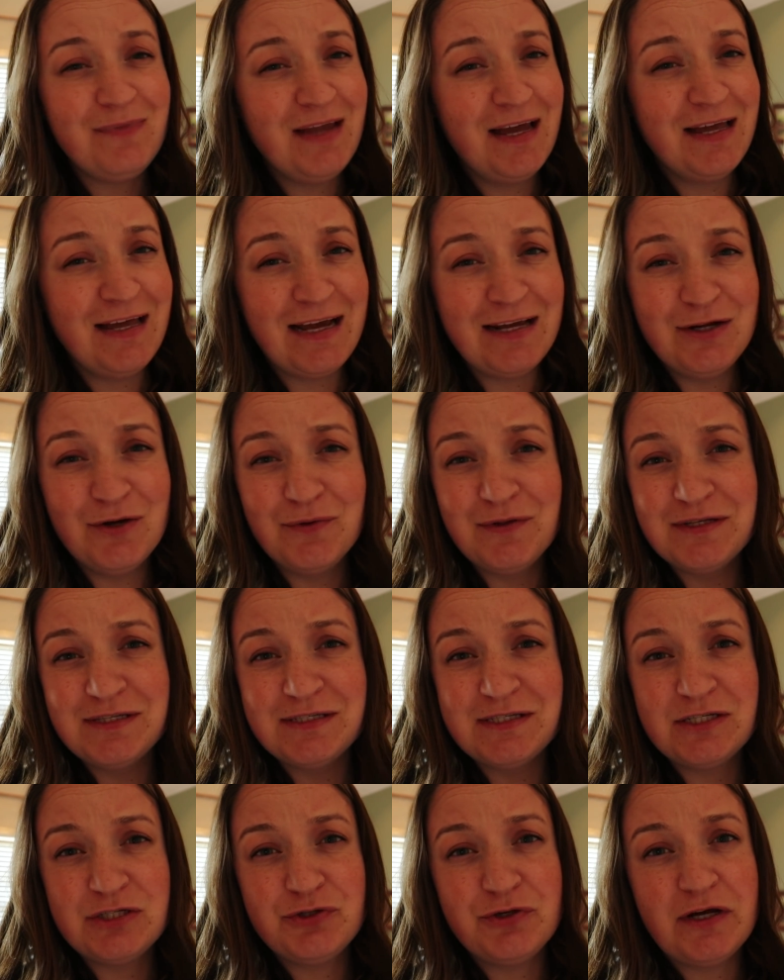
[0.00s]
I know this is
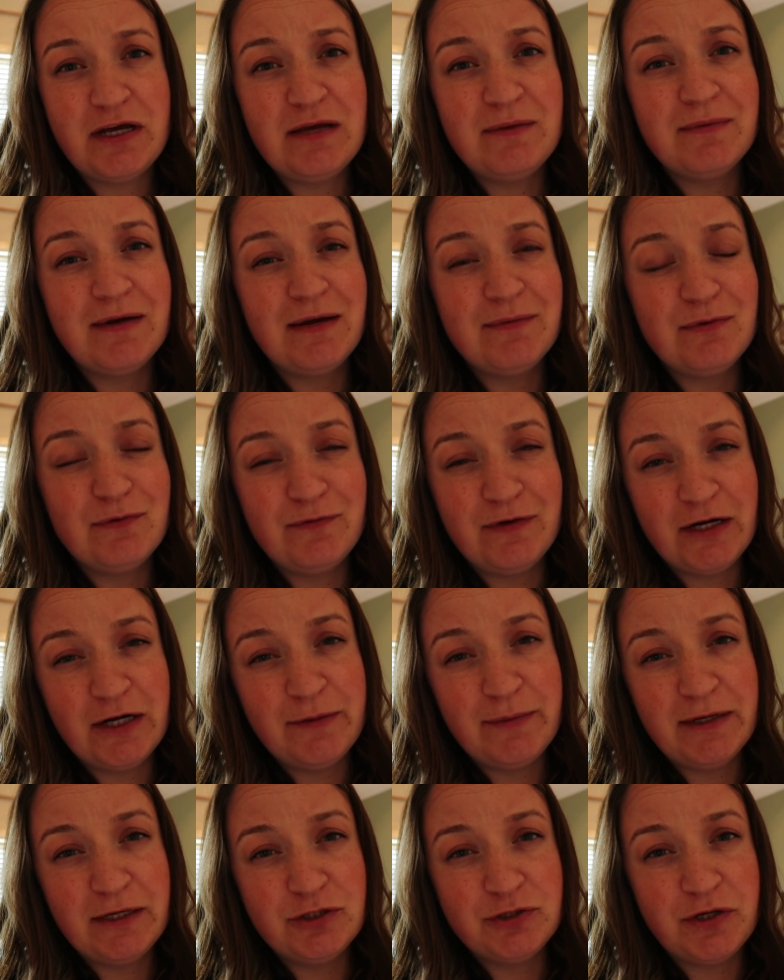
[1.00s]
a dream. I'm a very
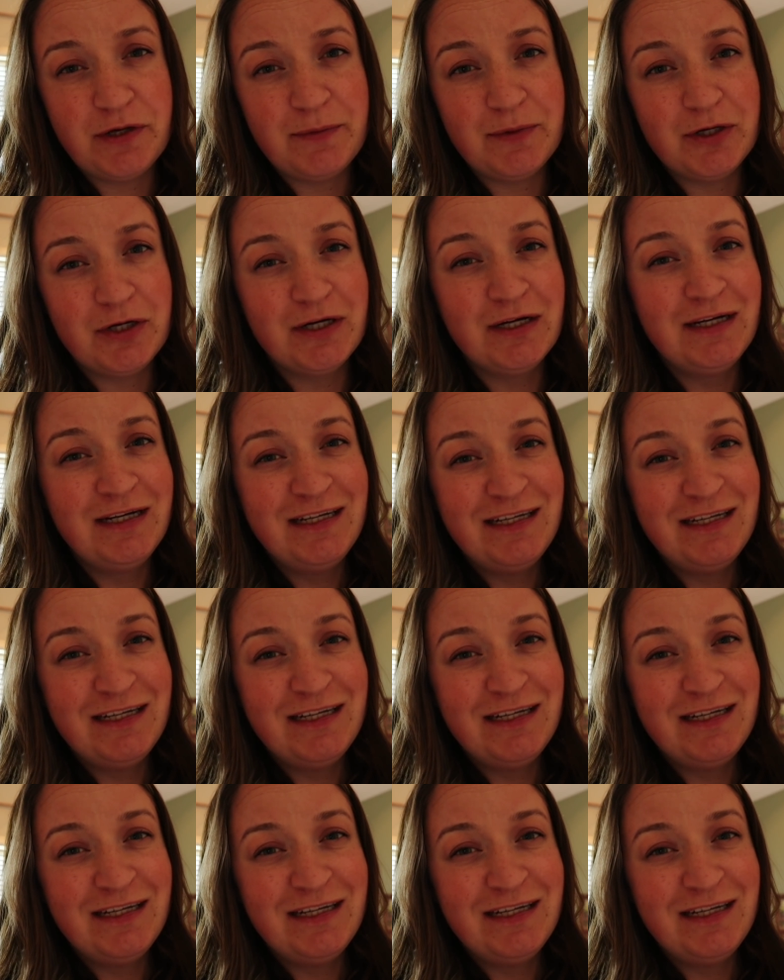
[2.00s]
big dreamer.